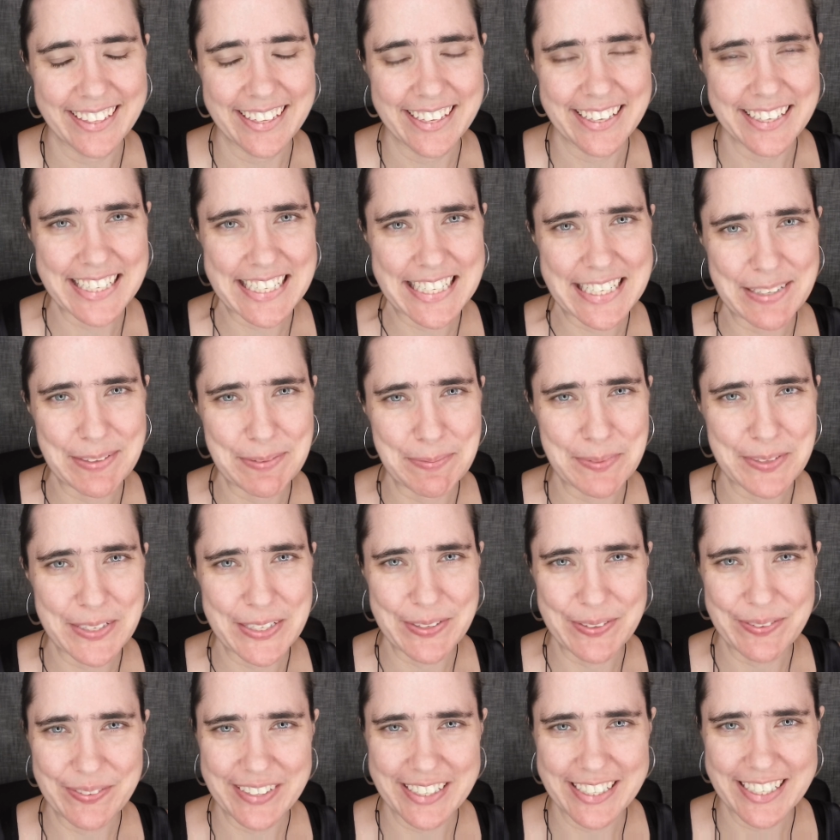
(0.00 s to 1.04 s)
Yes, I'm
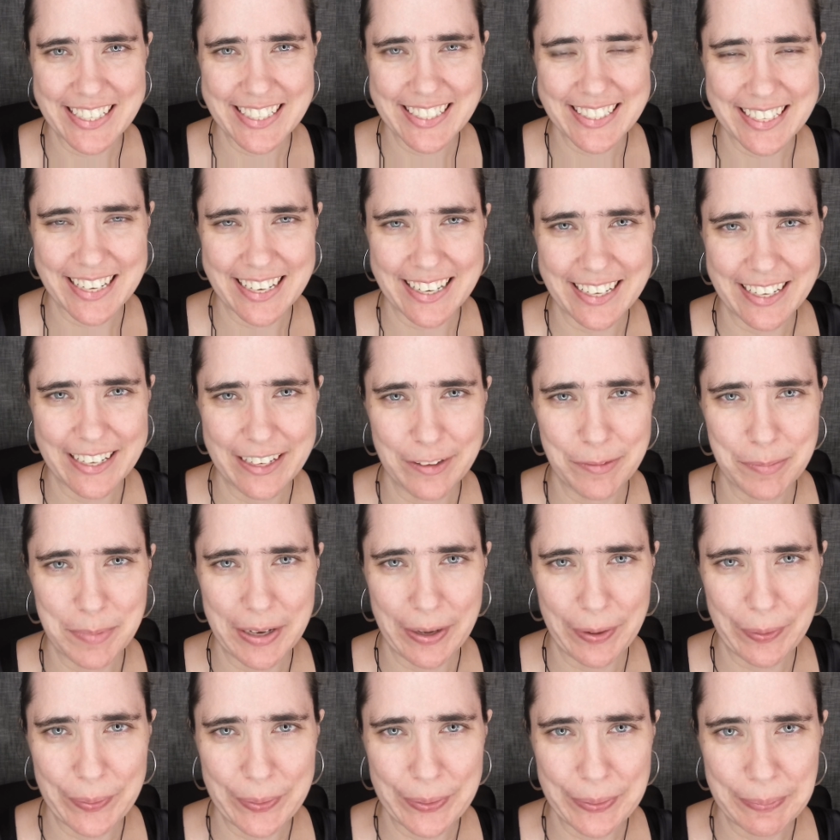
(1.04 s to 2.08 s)
super excited
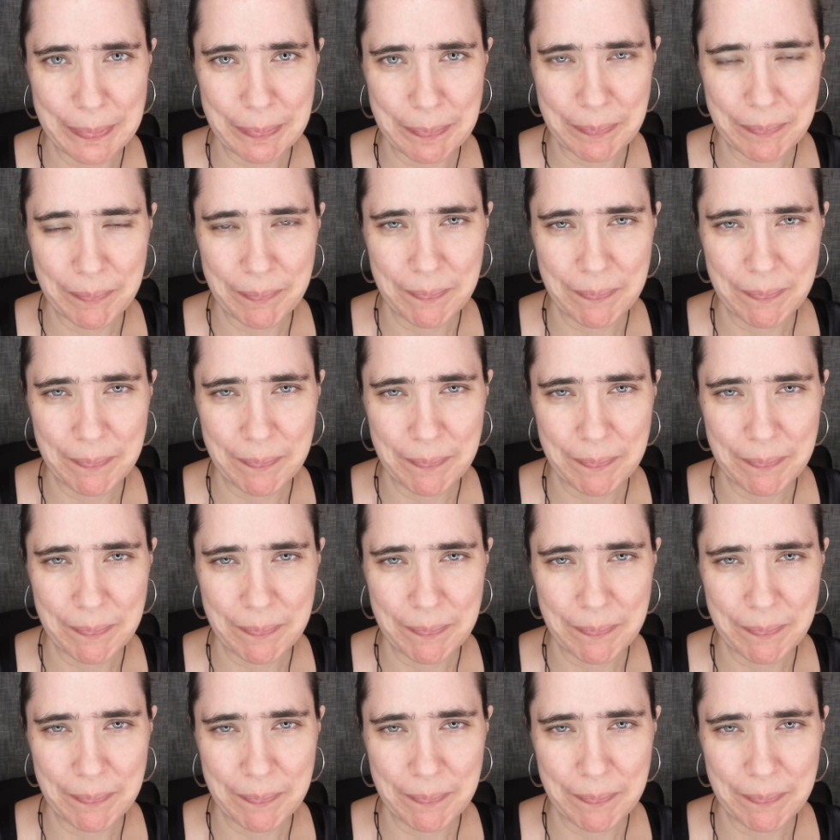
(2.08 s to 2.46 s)
about it.